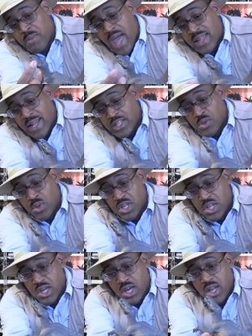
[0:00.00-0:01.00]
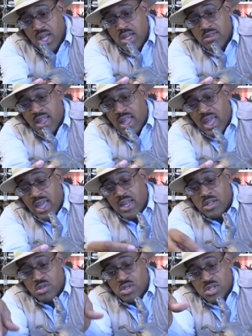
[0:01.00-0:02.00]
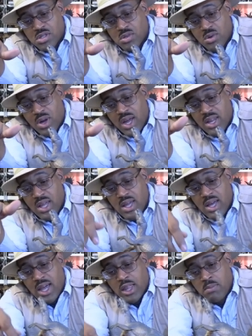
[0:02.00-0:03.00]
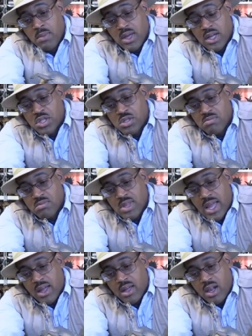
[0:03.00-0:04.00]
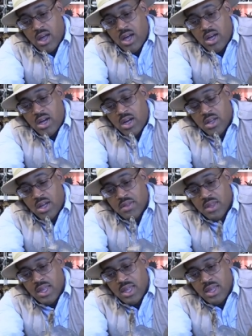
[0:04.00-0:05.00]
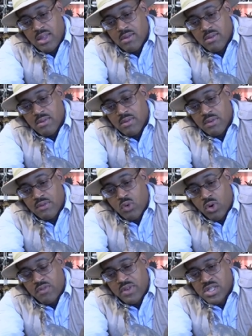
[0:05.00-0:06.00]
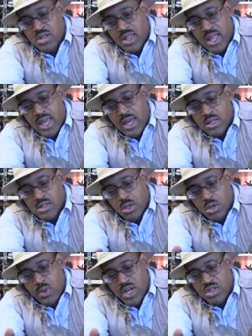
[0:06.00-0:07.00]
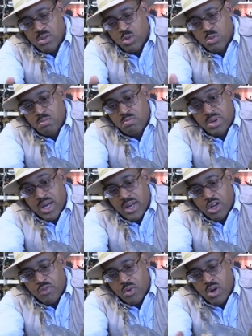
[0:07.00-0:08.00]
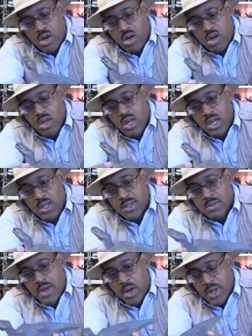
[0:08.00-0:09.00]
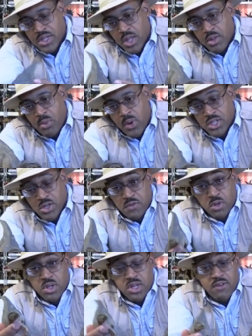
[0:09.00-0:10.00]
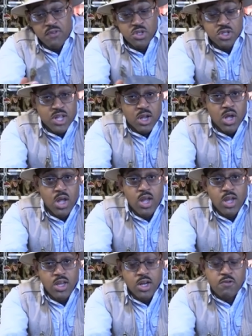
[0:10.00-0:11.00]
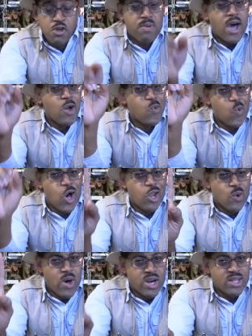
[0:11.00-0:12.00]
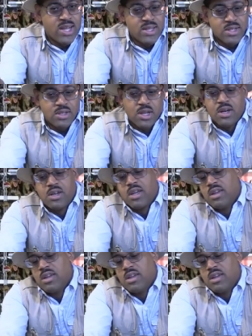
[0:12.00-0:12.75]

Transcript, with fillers: back. That's really good. The hands are just great. It's, it's that claw on the fourth digit on the hand still questionable, but overall, this model hits all the points. So if you're looking for just like, you know, if you buy one, I one on this year,